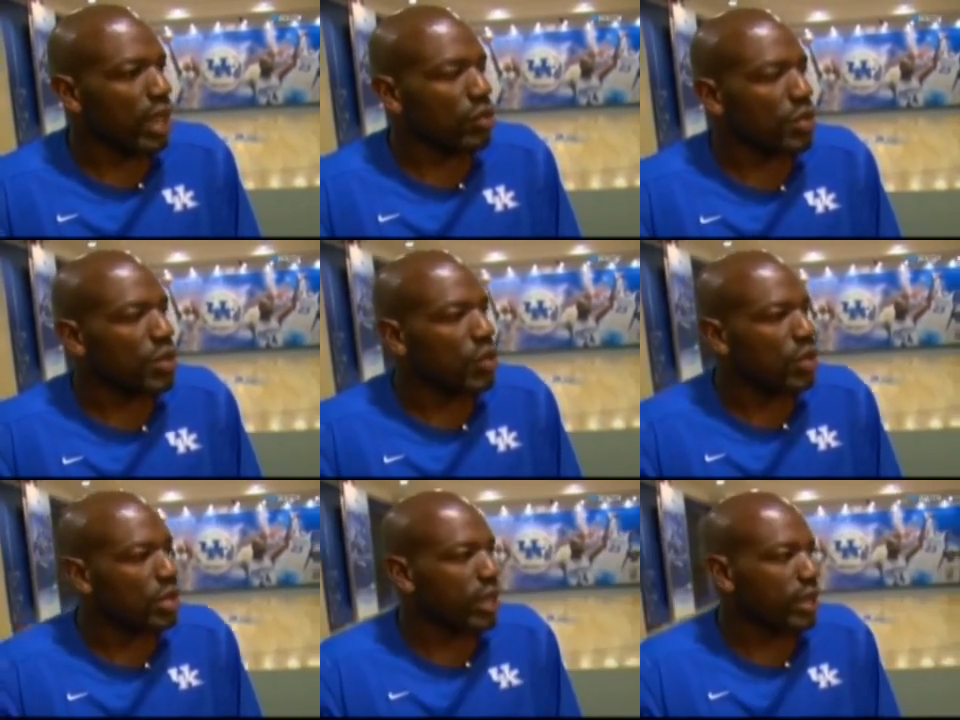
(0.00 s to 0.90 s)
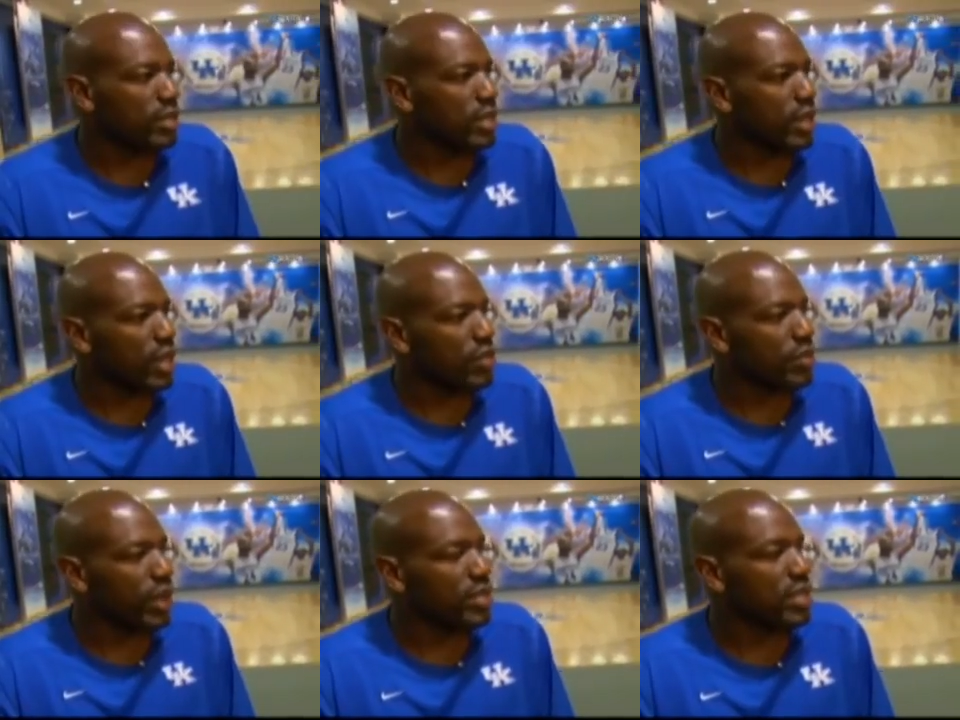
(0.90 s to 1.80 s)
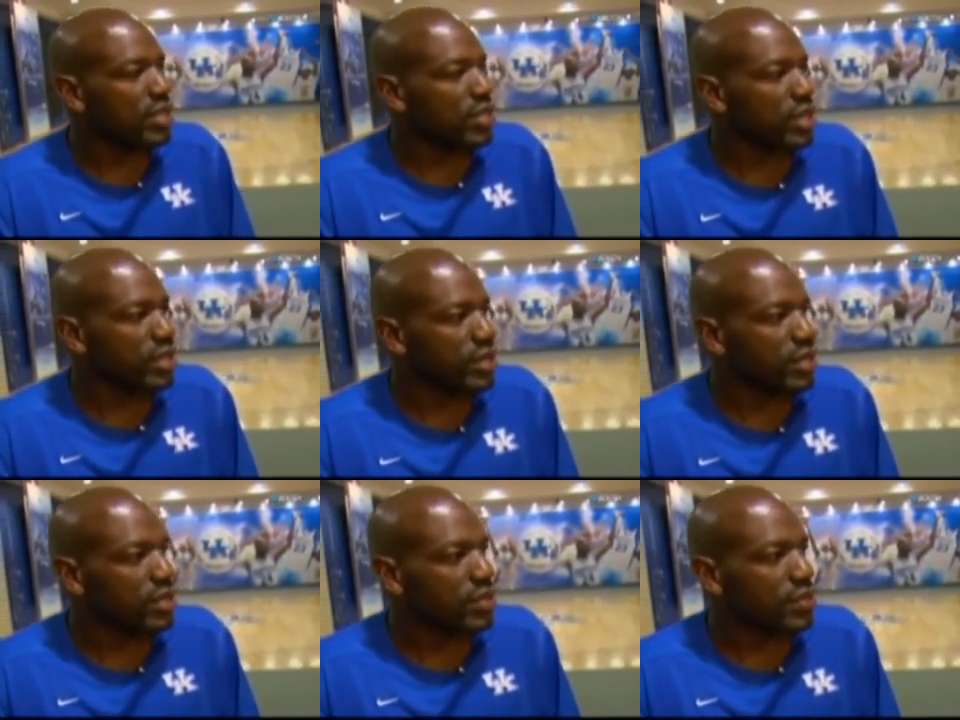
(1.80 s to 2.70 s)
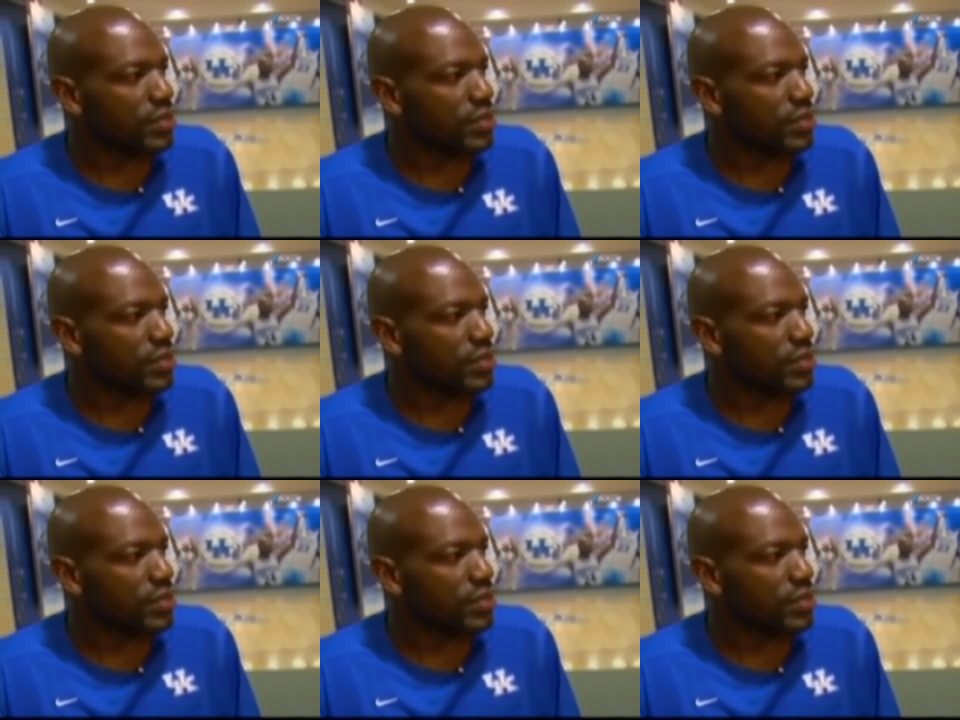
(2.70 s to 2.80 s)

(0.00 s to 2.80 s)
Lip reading: And we've been doing it, like I said, now for about 6 years.